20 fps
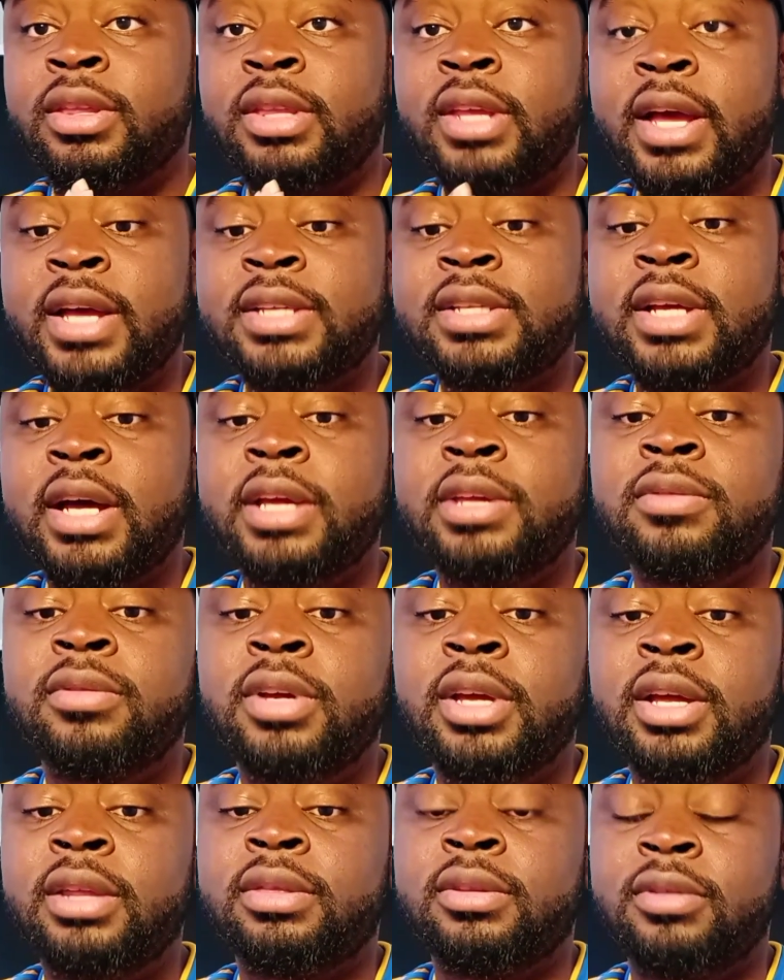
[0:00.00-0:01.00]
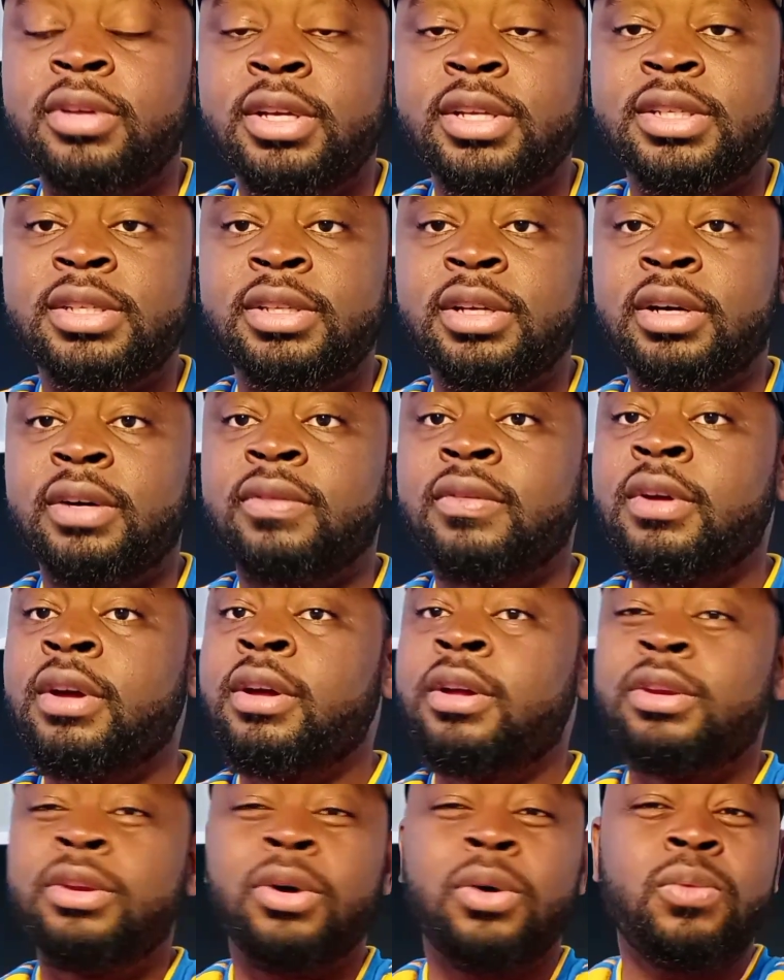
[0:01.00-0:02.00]
That's how you get through these stuff.
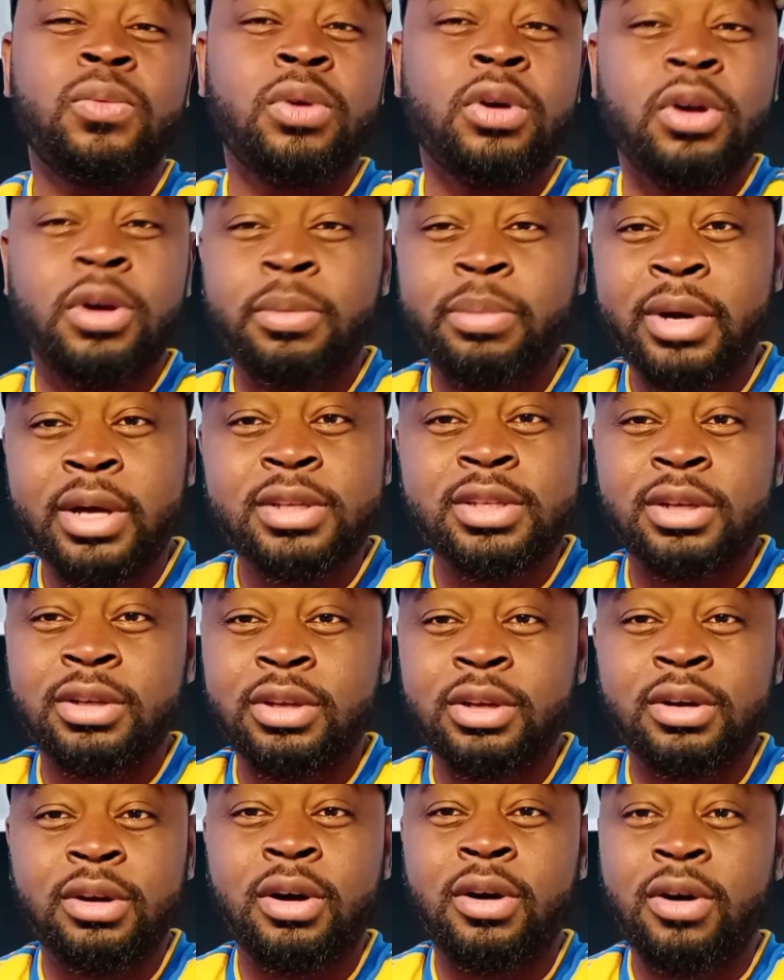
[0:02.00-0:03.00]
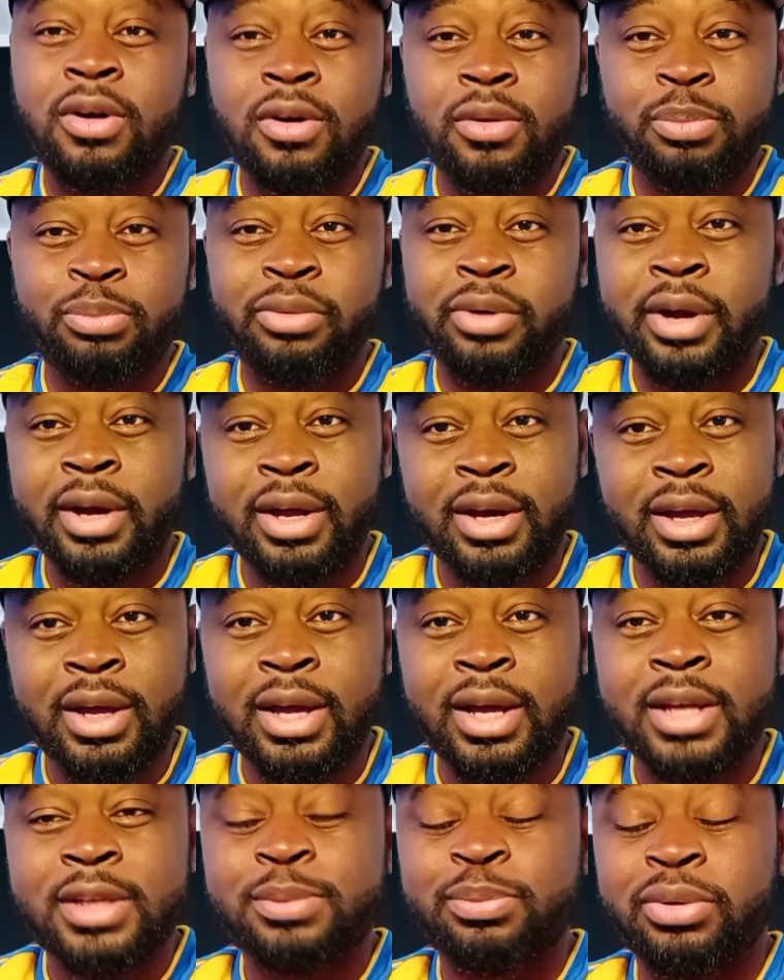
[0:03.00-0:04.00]
Don't worry about some little off brand
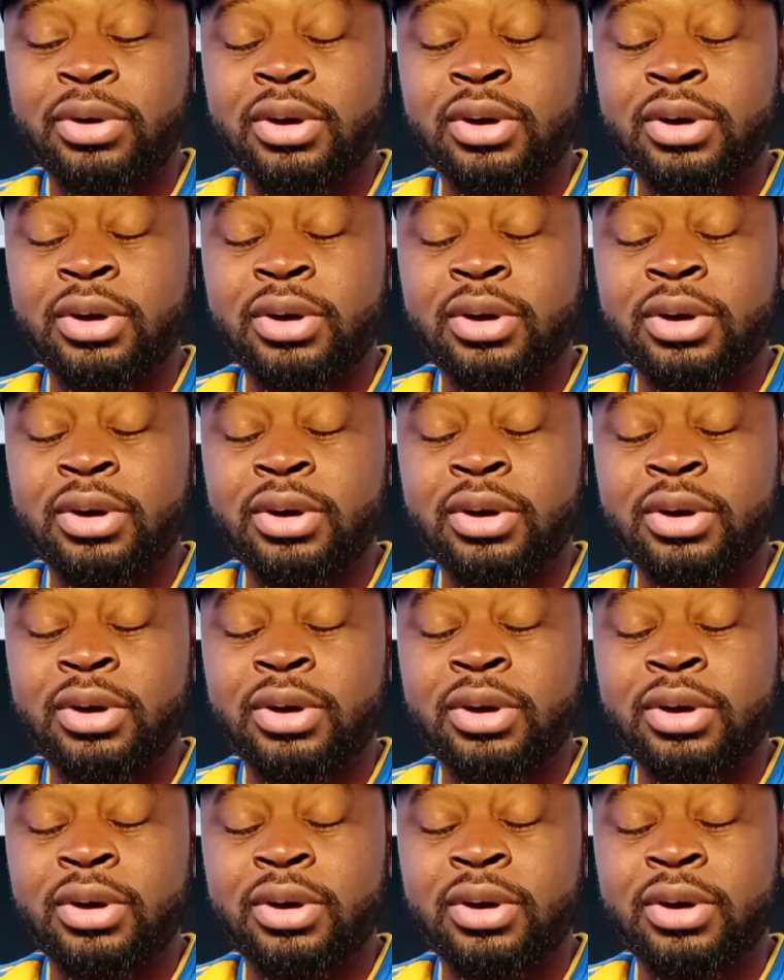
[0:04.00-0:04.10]
ass